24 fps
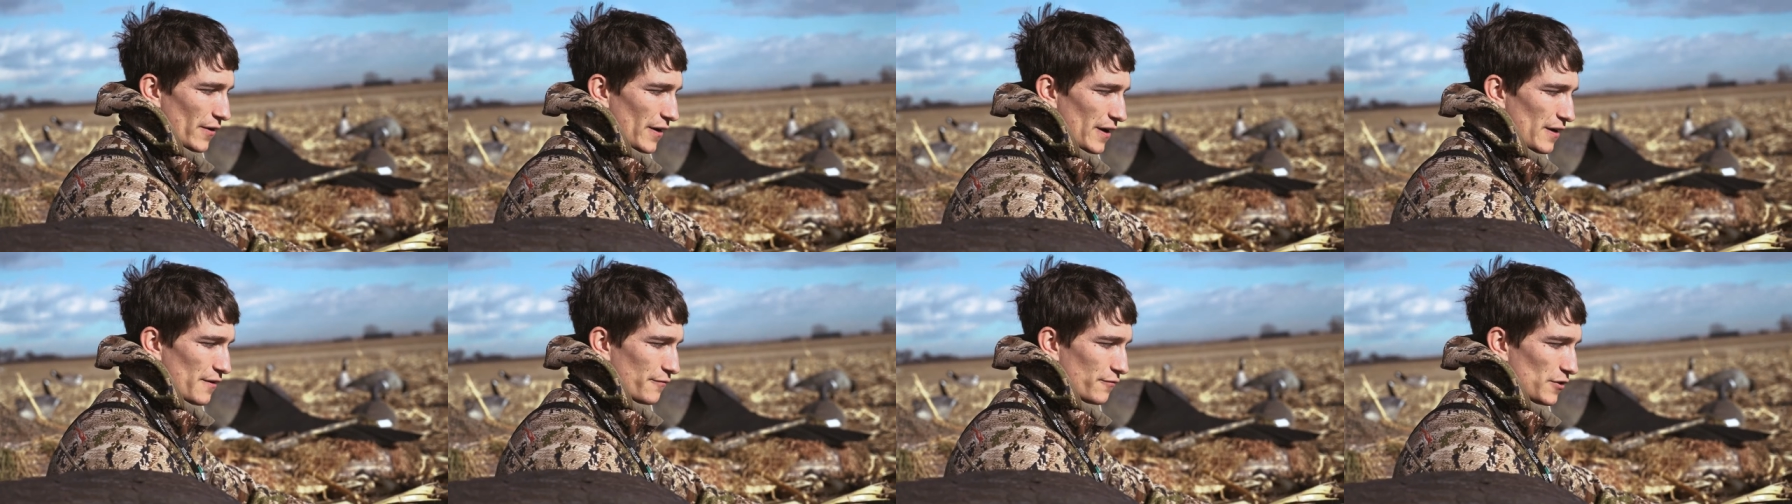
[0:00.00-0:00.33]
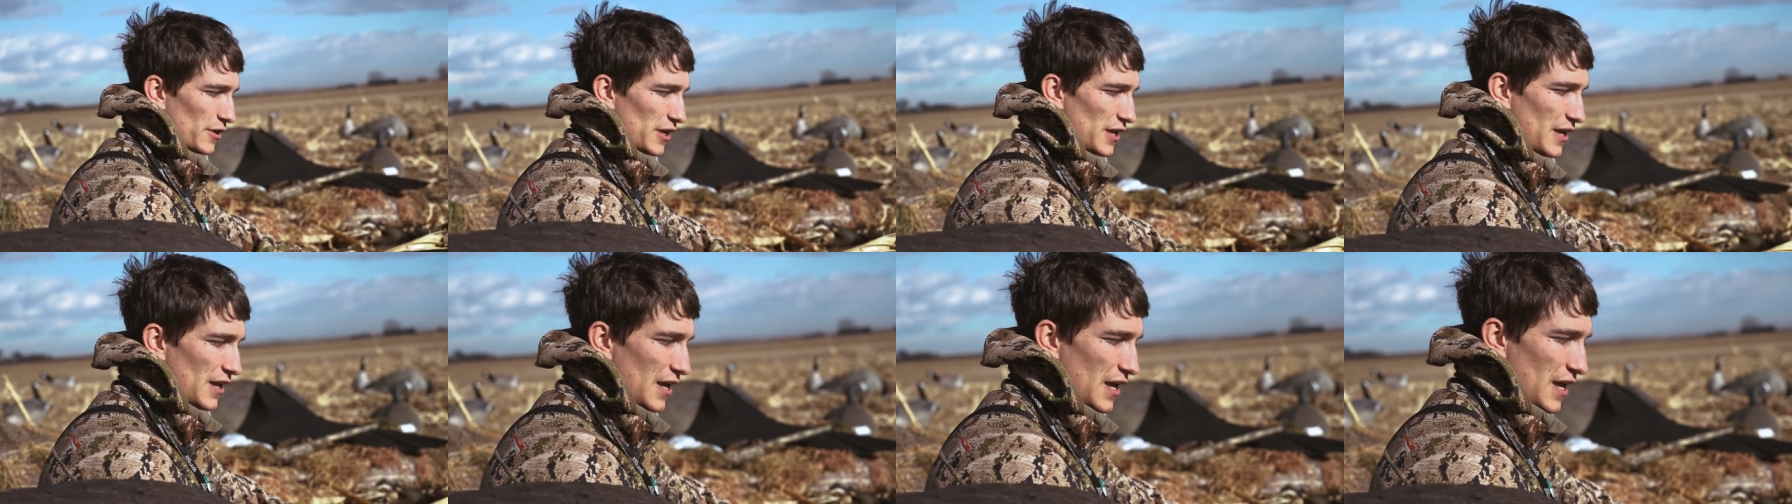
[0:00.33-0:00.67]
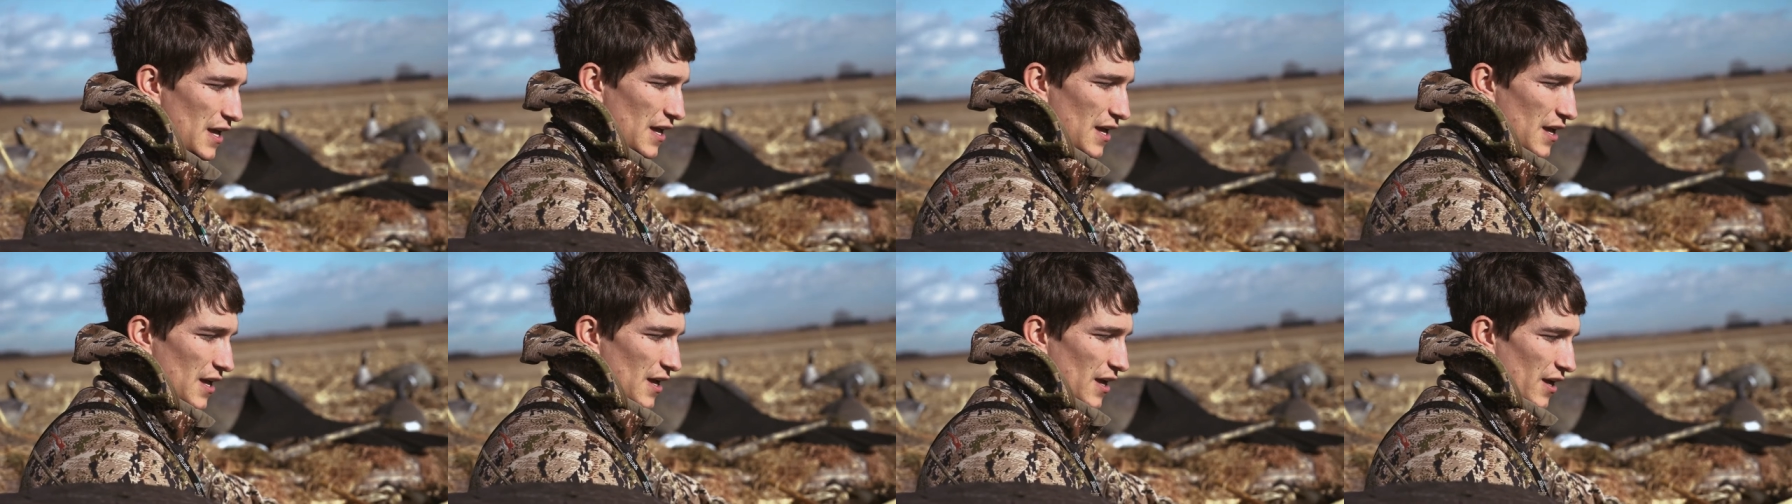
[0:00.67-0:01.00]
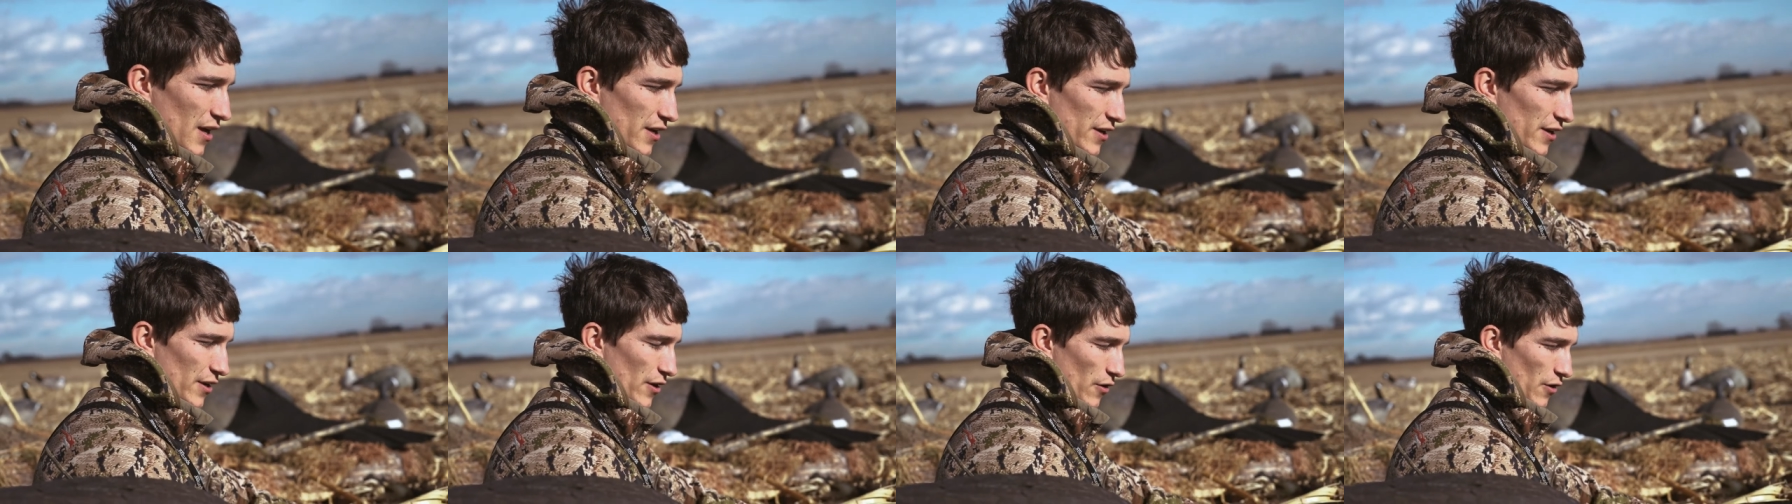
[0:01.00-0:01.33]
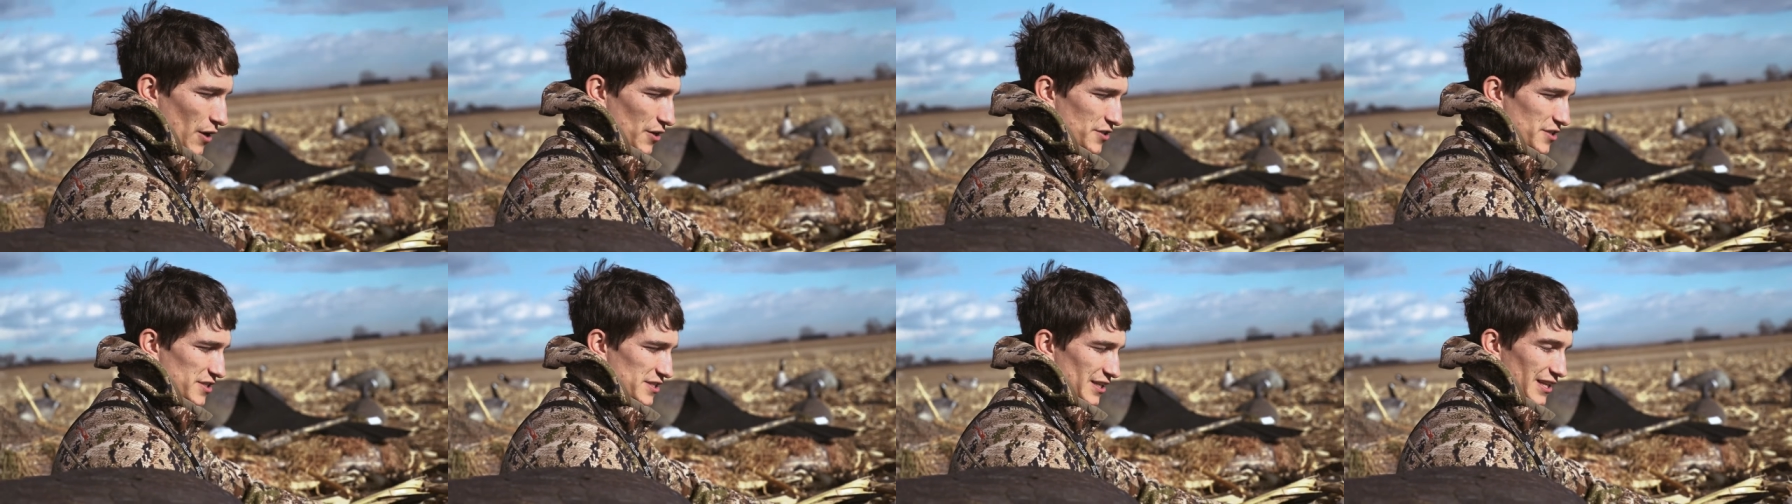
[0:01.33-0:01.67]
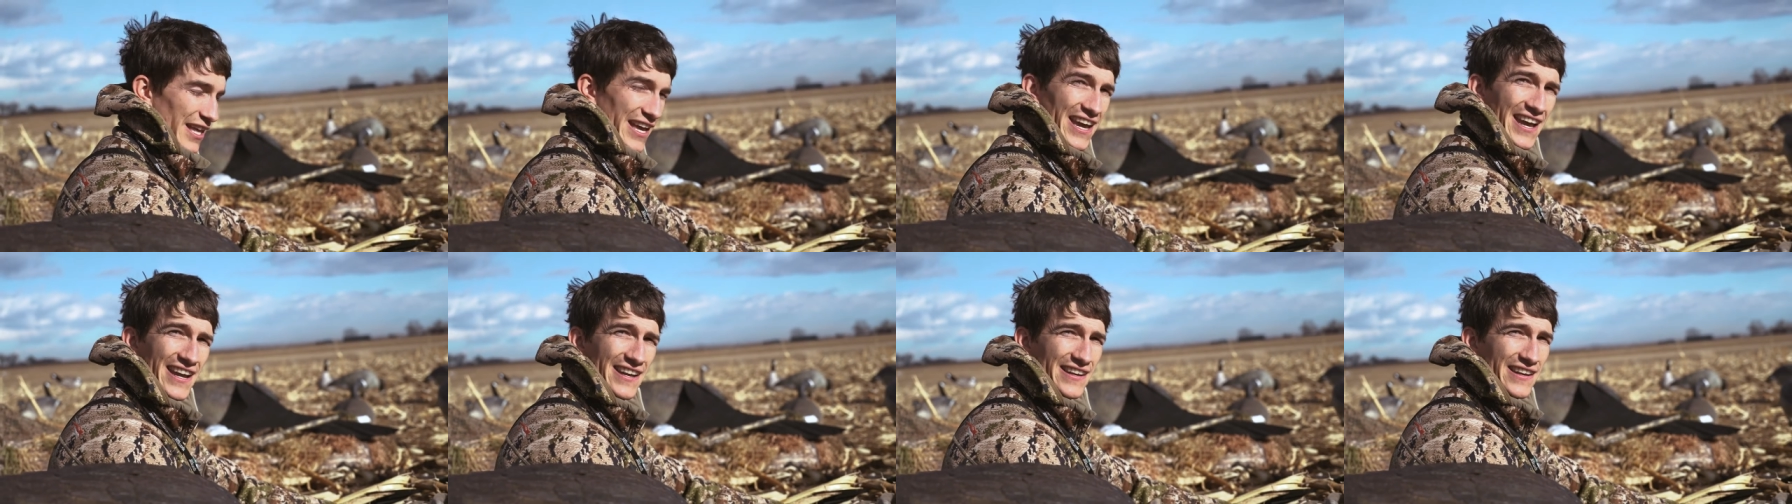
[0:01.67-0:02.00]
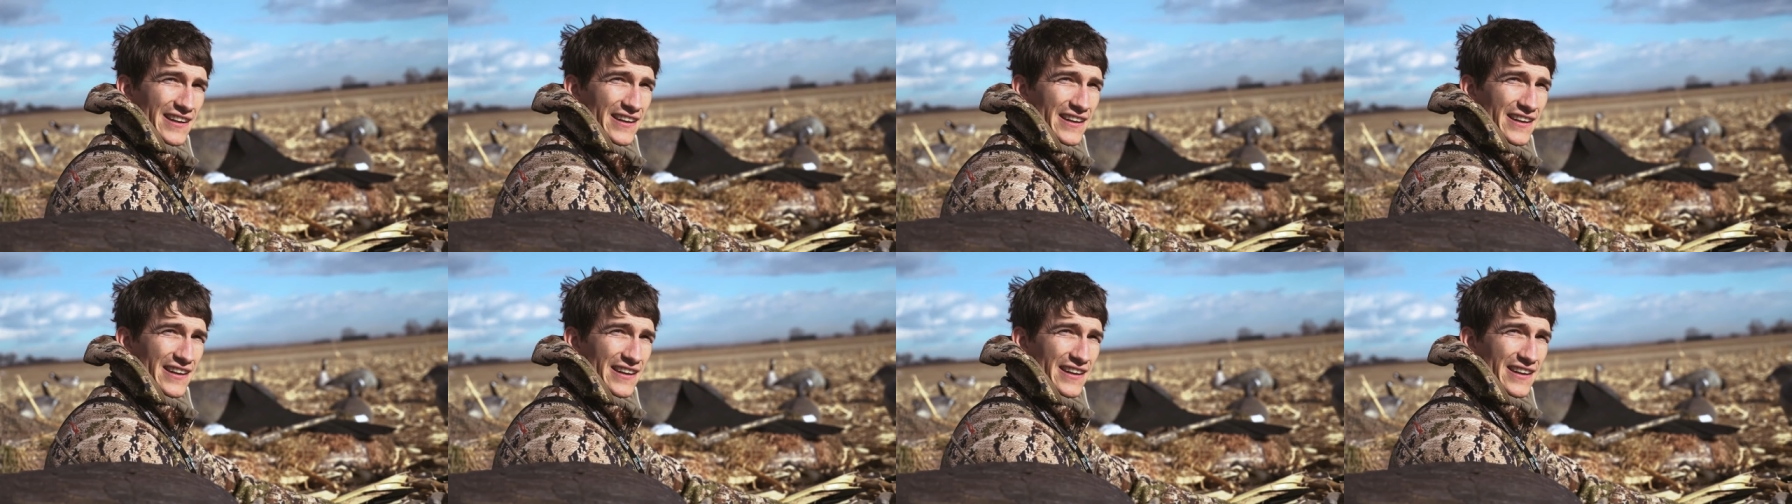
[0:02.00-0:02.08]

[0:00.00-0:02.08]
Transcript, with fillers: all right if we, you know, hunt his land.